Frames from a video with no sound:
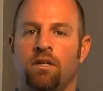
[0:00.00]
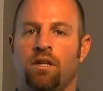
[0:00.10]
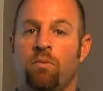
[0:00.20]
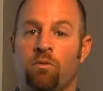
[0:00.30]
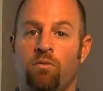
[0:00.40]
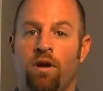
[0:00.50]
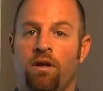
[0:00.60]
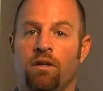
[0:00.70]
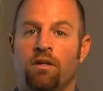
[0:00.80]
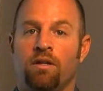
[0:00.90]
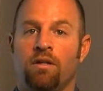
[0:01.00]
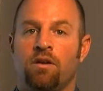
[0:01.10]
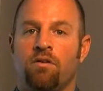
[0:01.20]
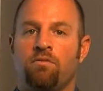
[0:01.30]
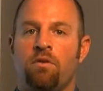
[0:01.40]
Number 1,
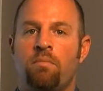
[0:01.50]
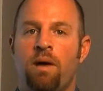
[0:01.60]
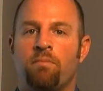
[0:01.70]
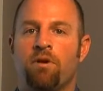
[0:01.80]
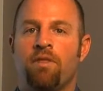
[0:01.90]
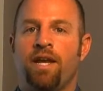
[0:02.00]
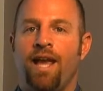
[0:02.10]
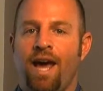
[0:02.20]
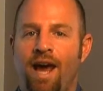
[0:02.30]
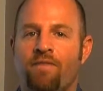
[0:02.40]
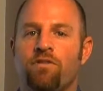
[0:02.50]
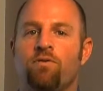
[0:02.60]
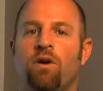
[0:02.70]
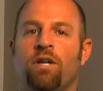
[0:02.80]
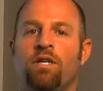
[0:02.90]
remember that
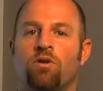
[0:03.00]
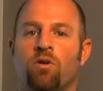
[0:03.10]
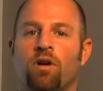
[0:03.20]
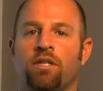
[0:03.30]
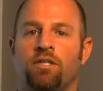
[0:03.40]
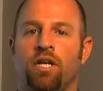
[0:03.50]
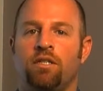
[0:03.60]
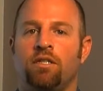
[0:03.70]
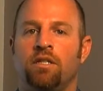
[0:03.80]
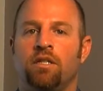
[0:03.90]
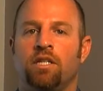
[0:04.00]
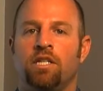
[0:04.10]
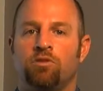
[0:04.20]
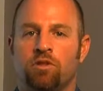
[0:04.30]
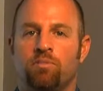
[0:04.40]
everyone in your organization
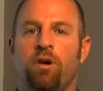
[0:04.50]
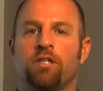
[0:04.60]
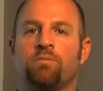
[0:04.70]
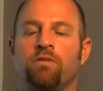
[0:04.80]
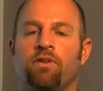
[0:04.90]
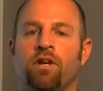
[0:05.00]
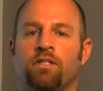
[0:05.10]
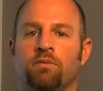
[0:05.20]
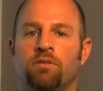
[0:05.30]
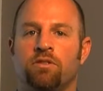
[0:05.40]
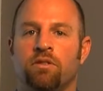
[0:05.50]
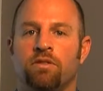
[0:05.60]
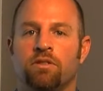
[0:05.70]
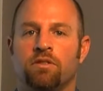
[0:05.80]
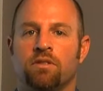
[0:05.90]
is responsible for customer
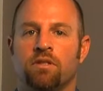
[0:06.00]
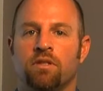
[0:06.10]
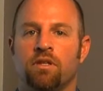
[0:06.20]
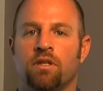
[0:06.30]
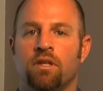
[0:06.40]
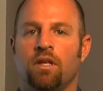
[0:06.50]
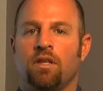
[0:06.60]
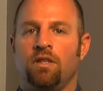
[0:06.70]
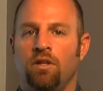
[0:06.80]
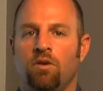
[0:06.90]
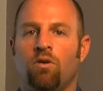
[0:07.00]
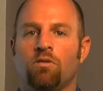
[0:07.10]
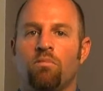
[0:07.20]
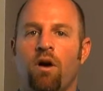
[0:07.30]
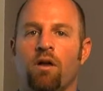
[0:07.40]
service. The
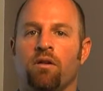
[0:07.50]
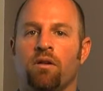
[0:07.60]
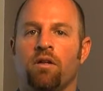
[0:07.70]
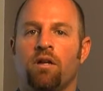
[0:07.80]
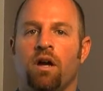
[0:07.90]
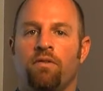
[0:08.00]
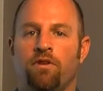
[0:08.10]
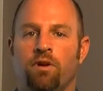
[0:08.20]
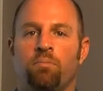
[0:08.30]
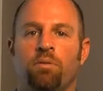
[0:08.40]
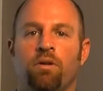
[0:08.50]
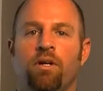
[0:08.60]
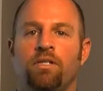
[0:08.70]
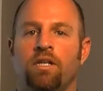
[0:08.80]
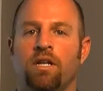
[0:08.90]
old model of your
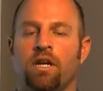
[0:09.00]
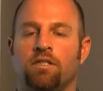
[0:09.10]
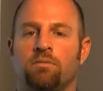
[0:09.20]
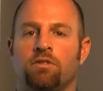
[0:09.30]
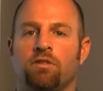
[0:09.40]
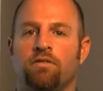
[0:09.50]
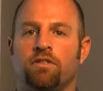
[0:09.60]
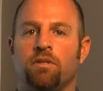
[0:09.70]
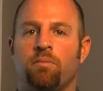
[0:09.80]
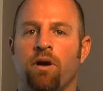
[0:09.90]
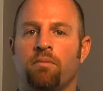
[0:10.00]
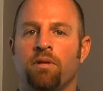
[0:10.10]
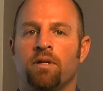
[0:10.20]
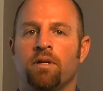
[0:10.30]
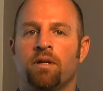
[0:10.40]
employees in the customer service
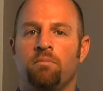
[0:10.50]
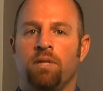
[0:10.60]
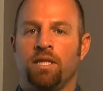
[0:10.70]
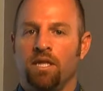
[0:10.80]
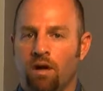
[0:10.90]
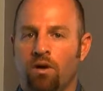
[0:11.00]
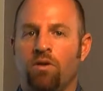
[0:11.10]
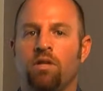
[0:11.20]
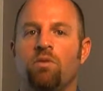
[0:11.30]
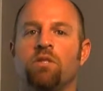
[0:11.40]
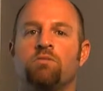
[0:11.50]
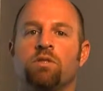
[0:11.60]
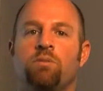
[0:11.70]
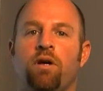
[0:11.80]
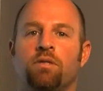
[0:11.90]
department being the only ones
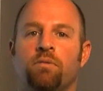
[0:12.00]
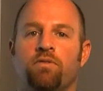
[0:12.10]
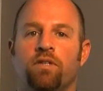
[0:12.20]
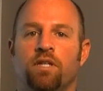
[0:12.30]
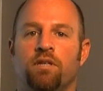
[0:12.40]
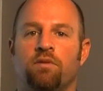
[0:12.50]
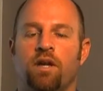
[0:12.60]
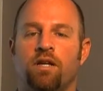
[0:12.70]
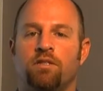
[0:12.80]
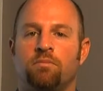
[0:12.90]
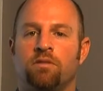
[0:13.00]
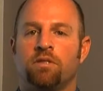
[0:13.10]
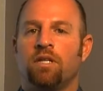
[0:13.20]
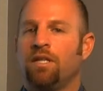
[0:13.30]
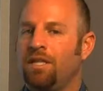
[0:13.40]
responsible for dealing with
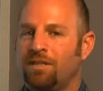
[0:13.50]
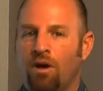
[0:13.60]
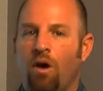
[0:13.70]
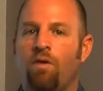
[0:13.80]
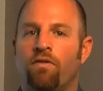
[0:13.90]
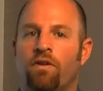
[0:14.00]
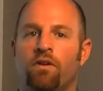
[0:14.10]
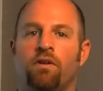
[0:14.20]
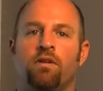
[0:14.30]
customers is over.